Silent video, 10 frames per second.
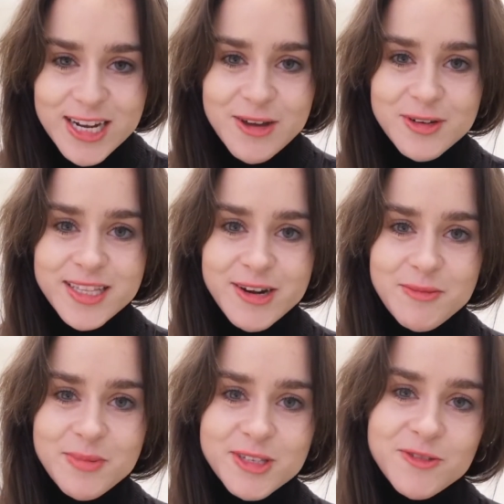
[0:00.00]
and language
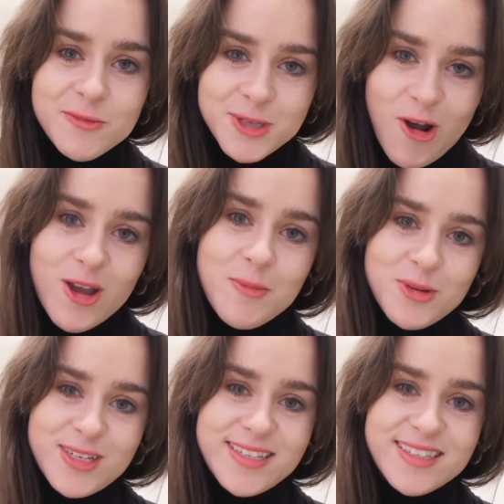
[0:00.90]
therapist from Talking
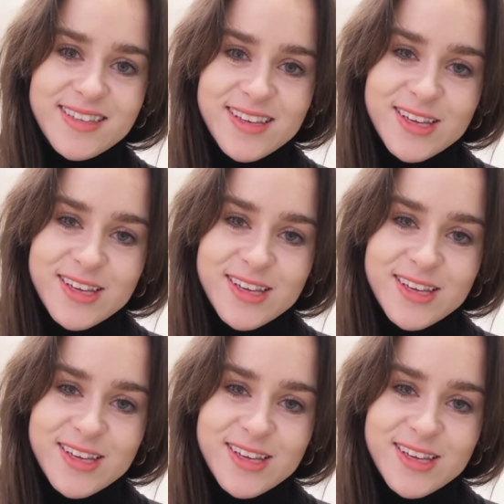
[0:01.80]
Buddies,